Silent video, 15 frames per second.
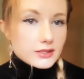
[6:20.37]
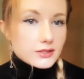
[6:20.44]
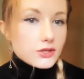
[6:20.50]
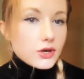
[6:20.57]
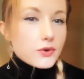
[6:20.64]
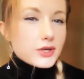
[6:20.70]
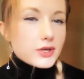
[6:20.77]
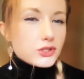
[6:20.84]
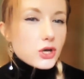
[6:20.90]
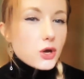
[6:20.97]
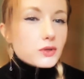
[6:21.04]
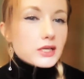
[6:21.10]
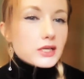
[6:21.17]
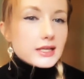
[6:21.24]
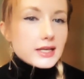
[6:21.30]
So it
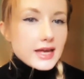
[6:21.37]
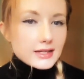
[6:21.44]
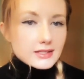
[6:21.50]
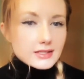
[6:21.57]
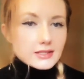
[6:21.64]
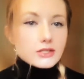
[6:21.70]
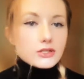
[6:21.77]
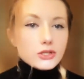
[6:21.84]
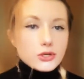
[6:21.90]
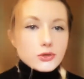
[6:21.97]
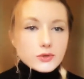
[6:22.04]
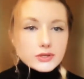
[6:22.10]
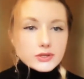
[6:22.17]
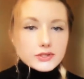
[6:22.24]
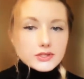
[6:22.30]
totally lacks the
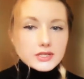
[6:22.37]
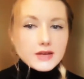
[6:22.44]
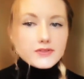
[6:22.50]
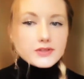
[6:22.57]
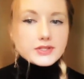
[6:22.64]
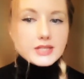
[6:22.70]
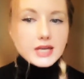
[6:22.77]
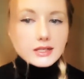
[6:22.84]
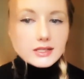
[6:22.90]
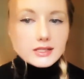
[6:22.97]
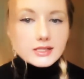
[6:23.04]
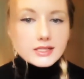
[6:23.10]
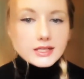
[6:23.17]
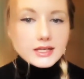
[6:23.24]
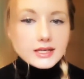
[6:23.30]
nuance and the
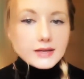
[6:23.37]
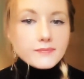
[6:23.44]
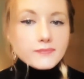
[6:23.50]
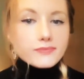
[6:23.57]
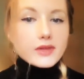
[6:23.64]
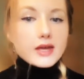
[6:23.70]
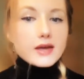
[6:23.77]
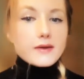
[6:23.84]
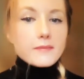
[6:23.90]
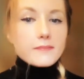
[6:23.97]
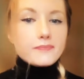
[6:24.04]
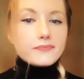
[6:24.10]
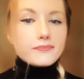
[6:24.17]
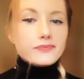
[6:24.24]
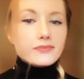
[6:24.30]
subtlety.
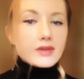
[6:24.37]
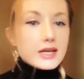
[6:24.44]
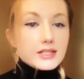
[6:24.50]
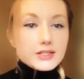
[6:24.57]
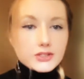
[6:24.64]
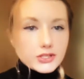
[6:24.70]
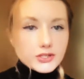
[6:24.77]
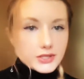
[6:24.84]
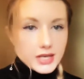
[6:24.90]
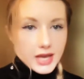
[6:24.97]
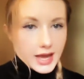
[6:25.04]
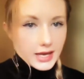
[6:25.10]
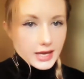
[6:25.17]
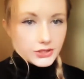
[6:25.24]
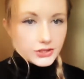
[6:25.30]
It's just the
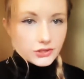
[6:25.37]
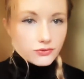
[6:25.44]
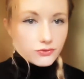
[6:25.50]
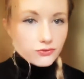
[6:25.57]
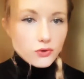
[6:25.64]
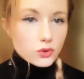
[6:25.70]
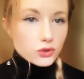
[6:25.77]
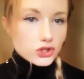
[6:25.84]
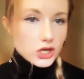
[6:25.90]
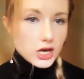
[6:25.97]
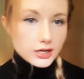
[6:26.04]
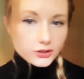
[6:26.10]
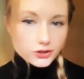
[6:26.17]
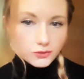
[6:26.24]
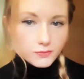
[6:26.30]
8 in full
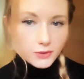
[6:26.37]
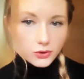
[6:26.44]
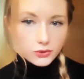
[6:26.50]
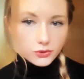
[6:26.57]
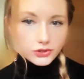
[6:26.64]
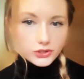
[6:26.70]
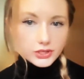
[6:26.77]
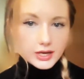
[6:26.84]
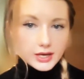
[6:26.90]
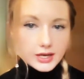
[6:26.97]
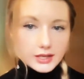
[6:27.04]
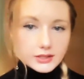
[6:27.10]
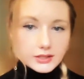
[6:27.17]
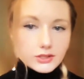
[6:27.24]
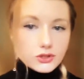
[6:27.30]
charge mode
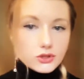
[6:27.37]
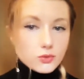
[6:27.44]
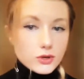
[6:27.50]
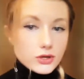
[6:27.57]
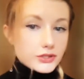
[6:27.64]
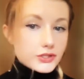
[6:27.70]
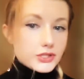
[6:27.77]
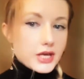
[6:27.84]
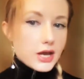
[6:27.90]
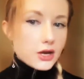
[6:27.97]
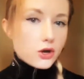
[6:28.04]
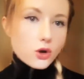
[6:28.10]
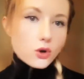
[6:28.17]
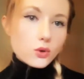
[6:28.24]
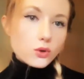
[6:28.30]
and towards their
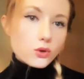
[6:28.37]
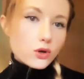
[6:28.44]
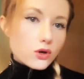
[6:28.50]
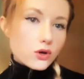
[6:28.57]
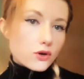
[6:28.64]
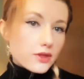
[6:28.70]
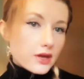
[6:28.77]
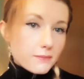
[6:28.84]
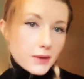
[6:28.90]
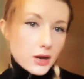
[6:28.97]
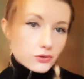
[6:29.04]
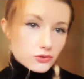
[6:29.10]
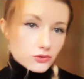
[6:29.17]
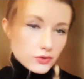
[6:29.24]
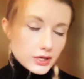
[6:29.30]
goal or their
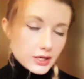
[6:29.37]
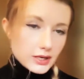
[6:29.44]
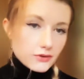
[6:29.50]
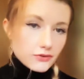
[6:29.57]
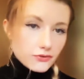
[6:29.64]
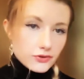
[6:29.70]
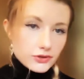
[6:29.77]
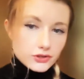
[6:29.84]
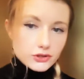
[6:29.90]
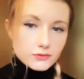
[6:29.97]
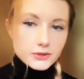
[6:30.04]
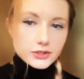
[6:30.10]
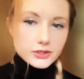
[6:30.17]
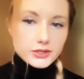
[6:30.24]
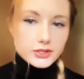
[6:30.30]
boundary
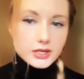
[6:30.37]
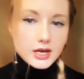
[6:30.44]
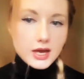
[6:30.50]
infringement.